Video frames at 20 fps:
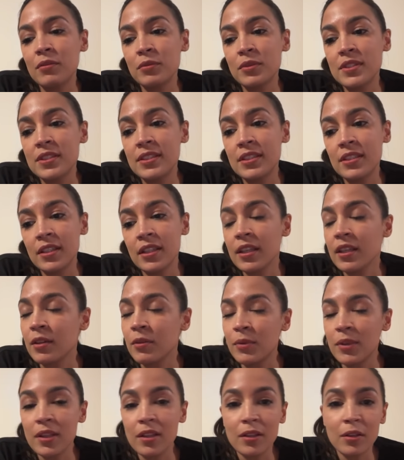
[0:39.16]
was
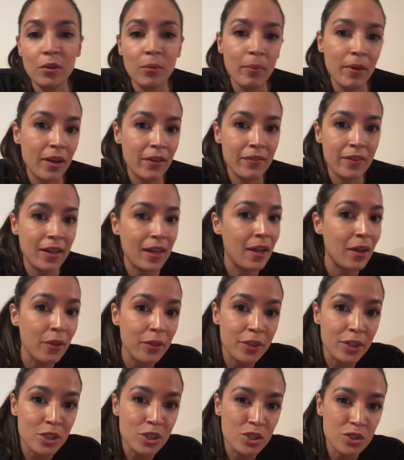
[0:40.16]
dealing with a little bit of a
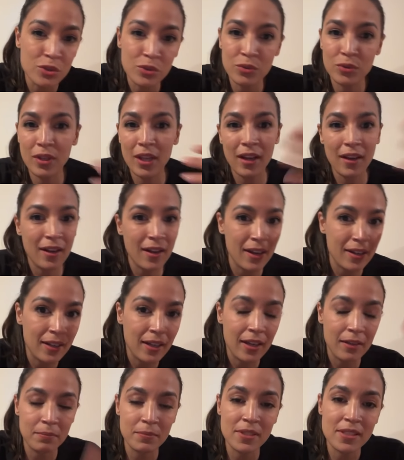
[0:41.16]
health issue that kind
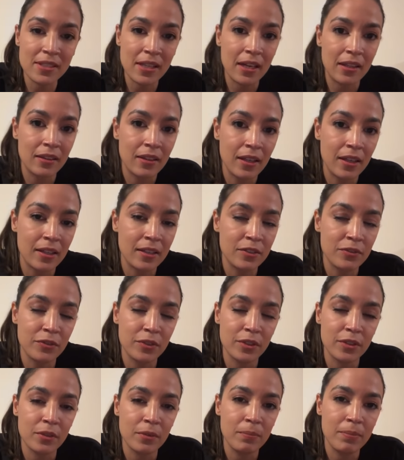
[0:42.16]
of had me sidelined
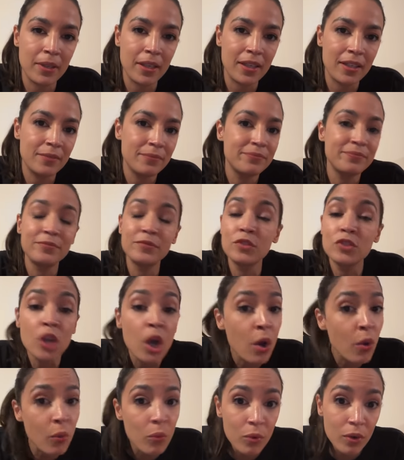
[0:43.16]
for a little bit.
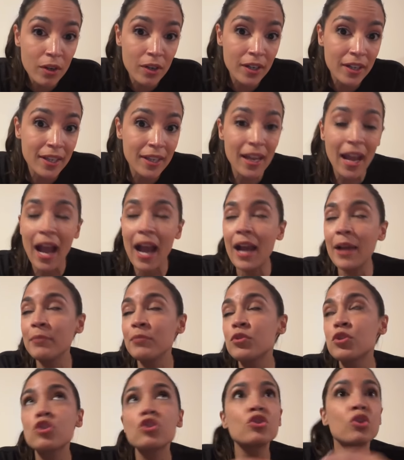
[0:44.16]
Don't worry,
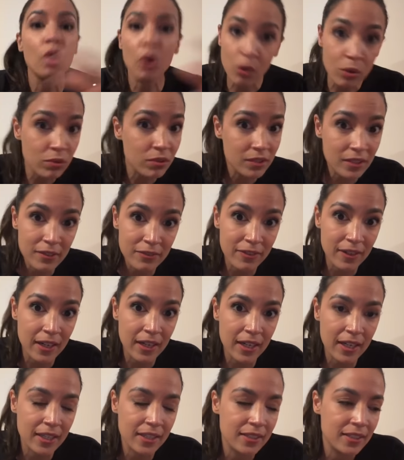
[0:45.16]
I'm totally
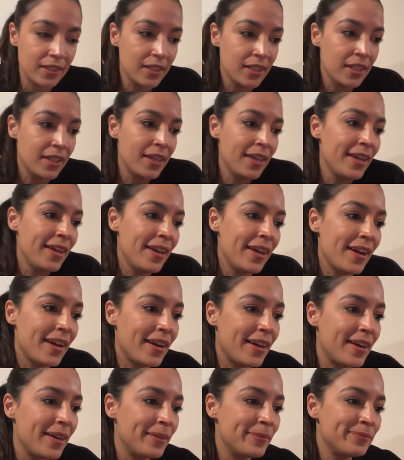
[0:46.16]
fine.
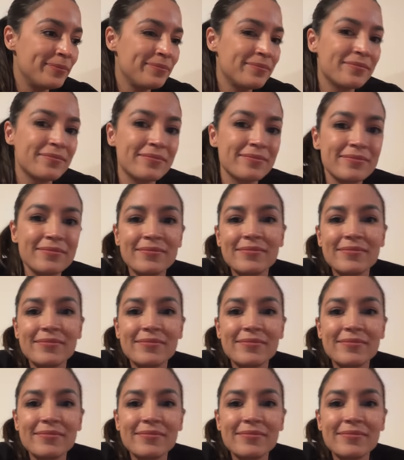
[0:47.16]
You